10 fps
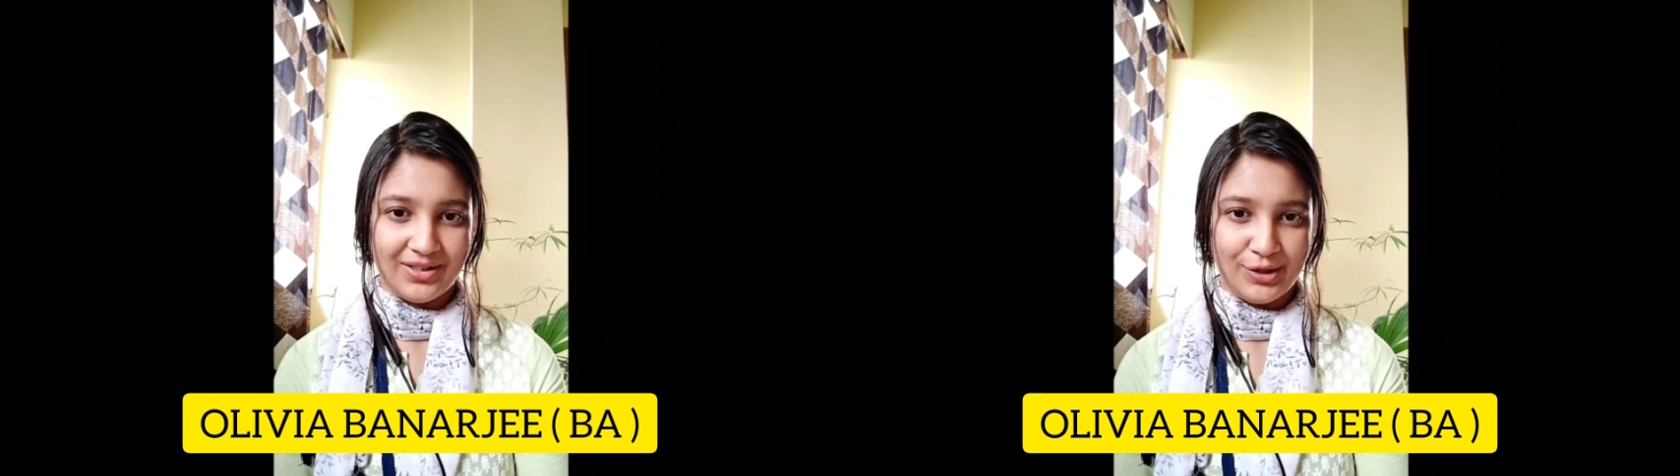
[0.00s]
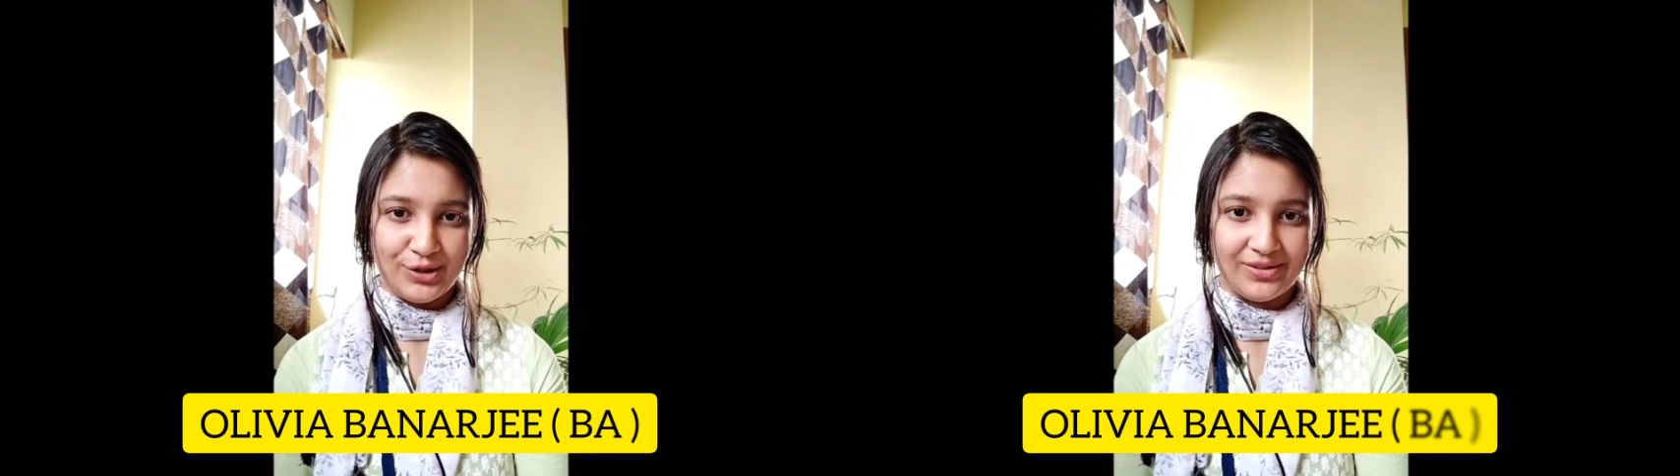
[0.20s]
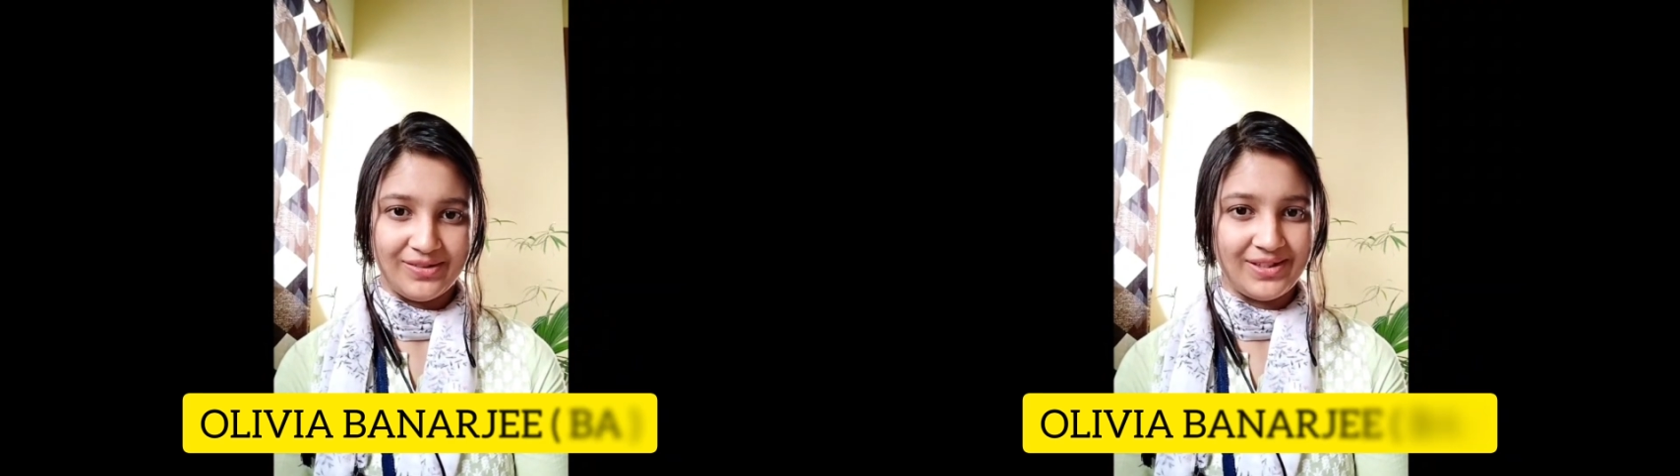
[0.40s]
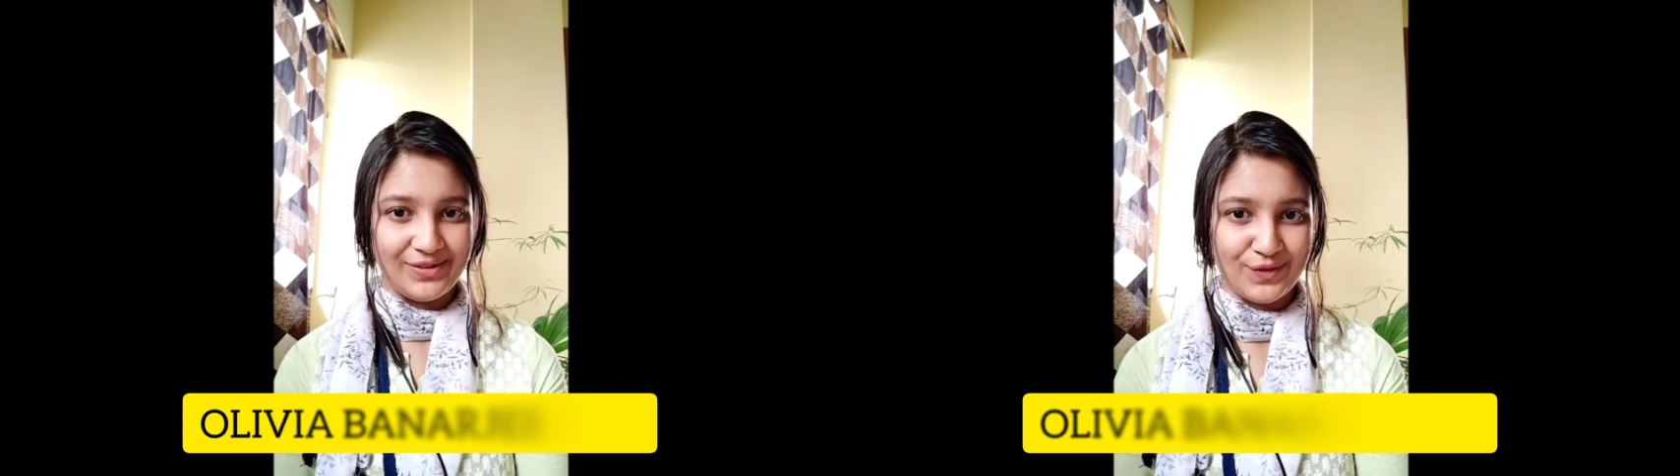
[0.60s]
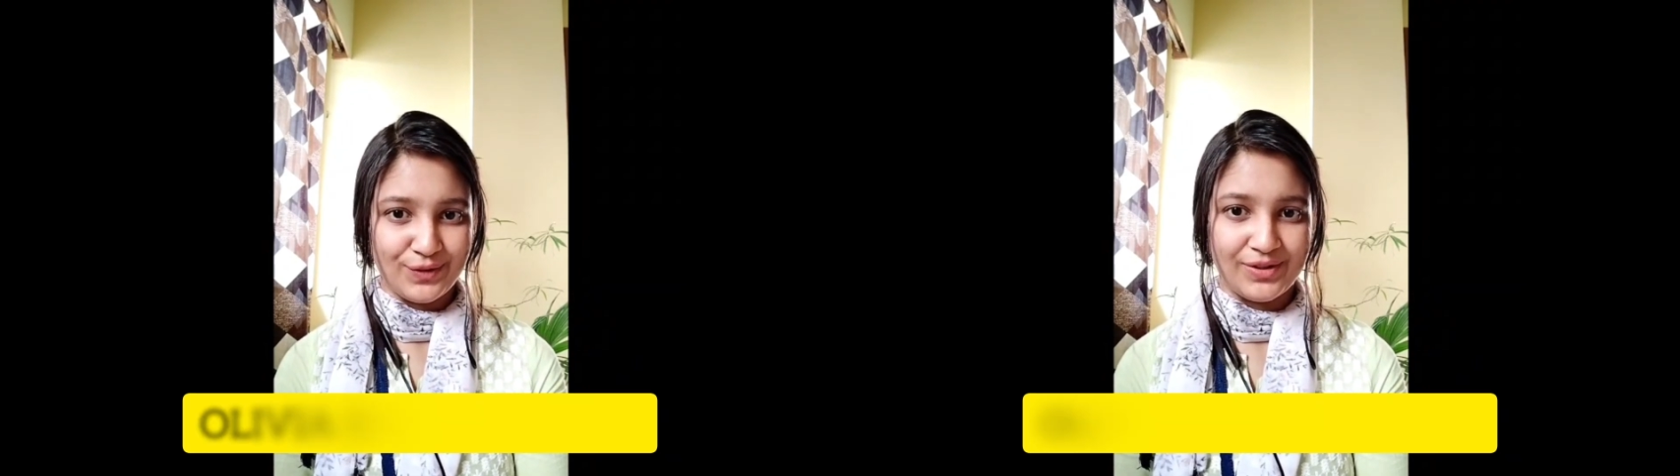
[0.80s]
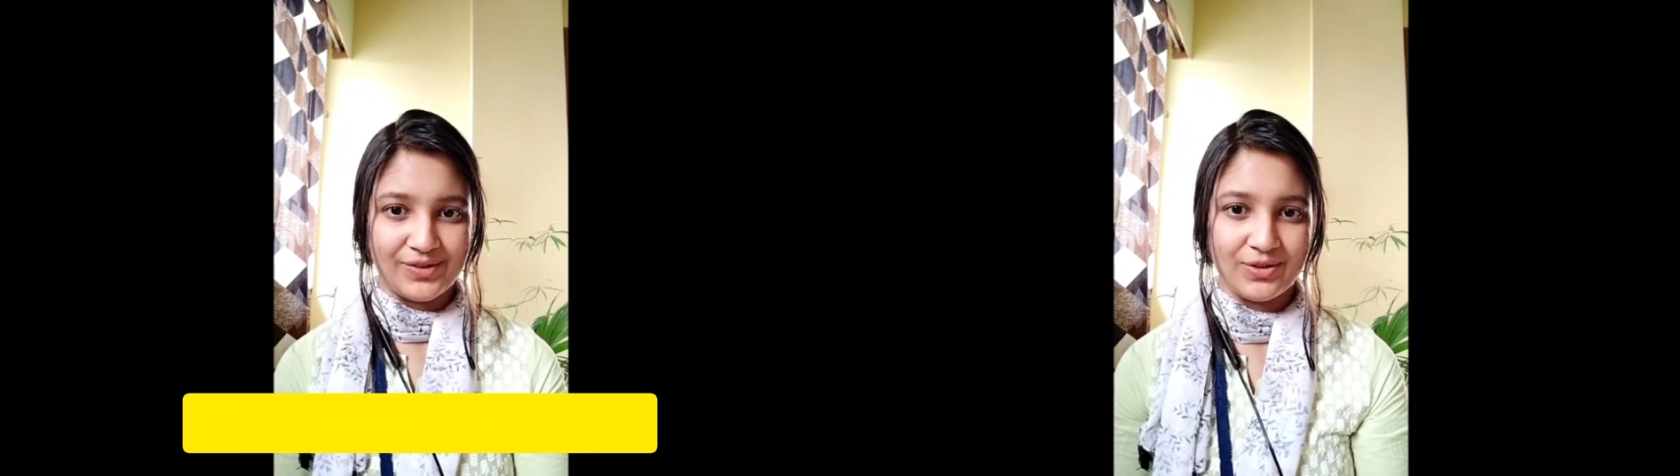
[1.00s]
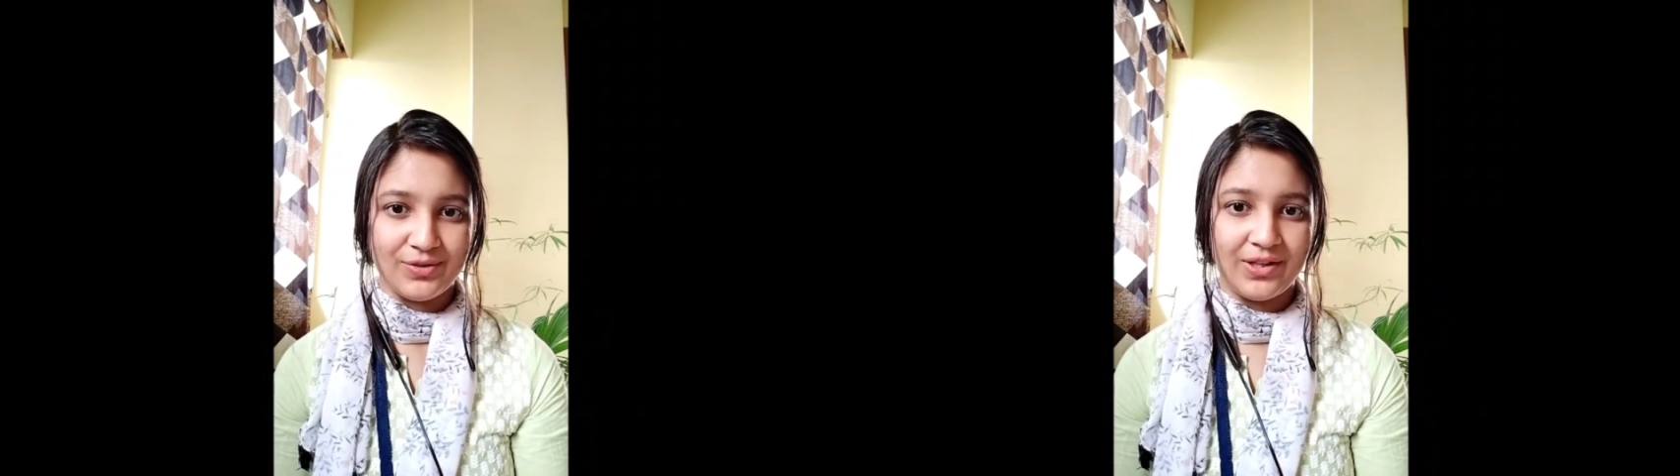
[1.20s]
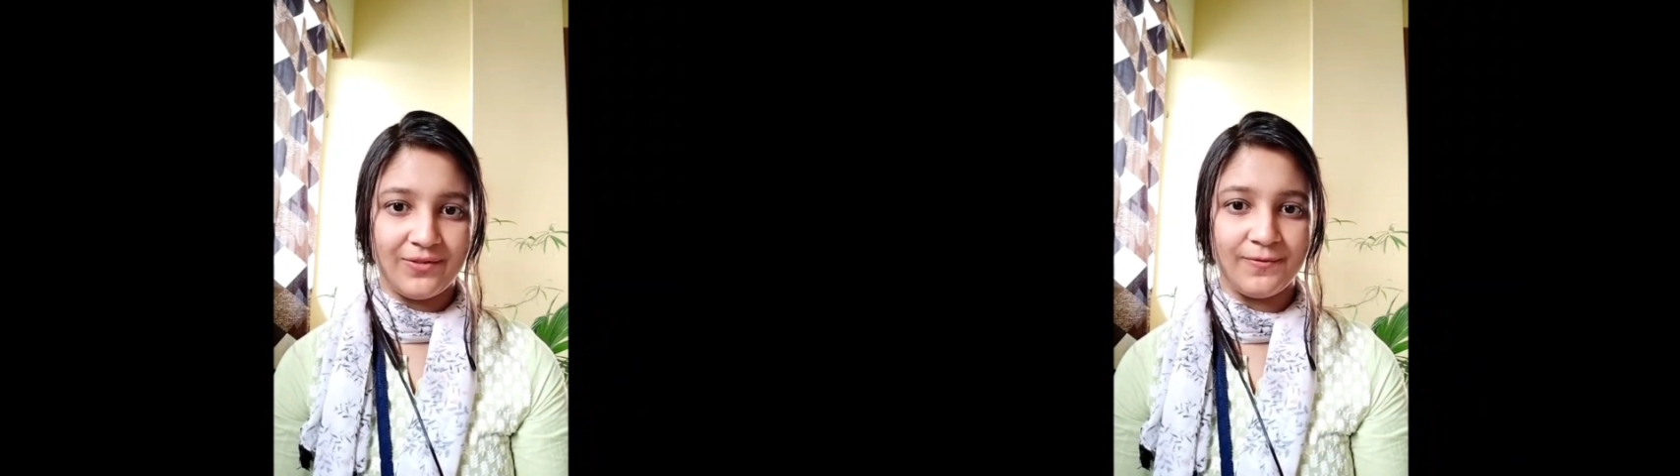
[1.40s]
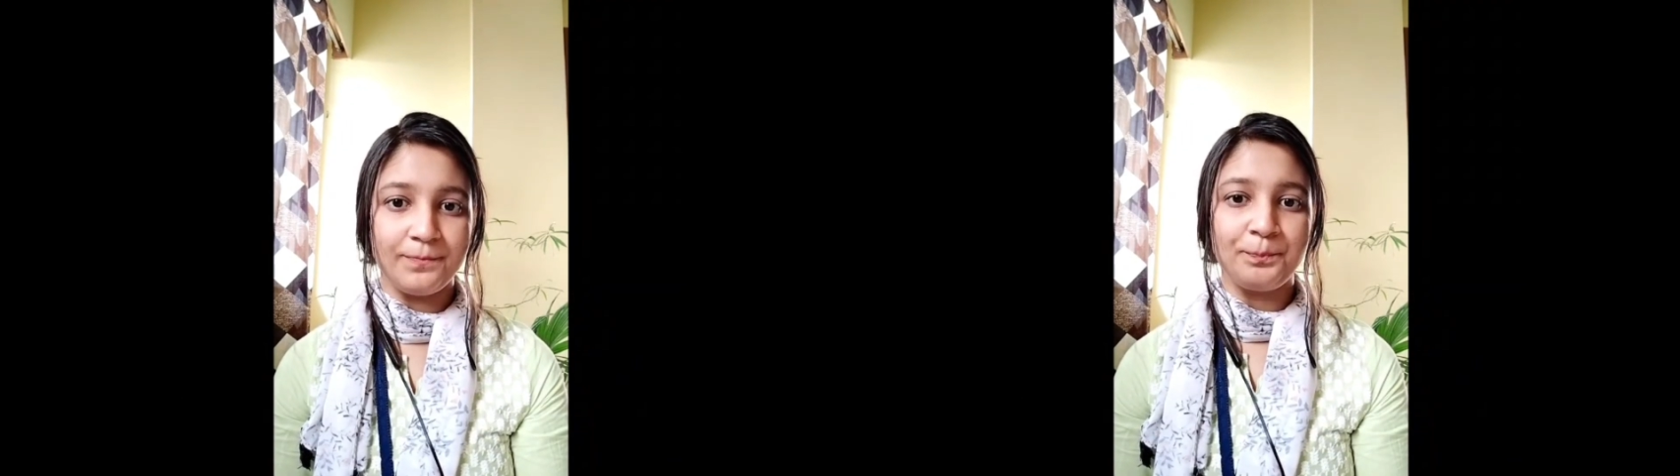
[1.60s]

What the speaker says: Nations since 2012.